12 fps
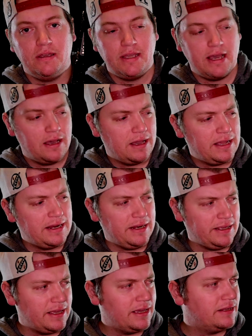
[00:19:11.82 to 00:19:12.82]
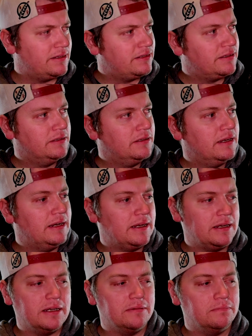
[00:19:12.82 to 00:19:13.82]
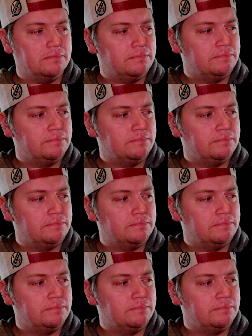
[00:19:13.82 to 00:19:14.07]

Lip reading: Yeah, I need to get the